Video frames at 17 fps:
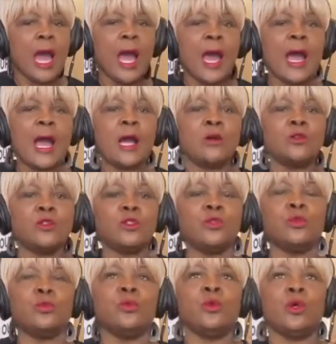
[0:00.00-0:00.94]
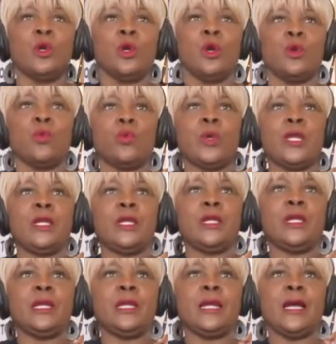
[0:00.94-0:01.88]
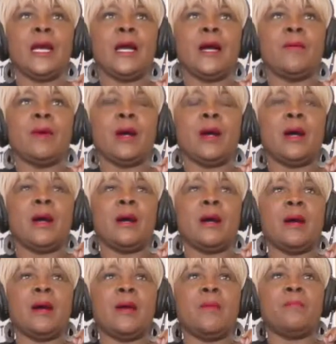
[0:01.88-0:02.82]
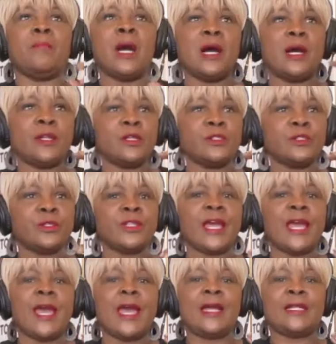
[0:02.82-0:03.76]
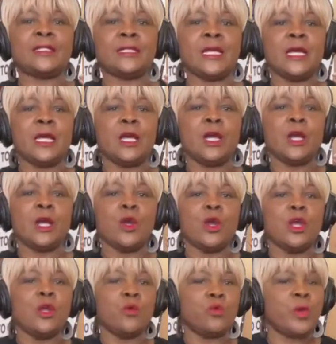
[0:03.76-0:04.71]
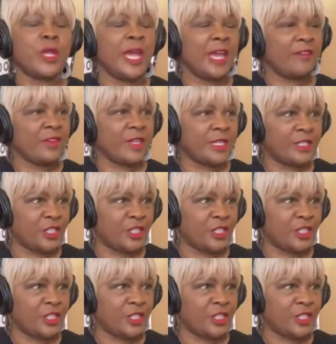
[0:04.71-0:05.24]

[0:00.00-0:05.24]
How do we monitor that? We have an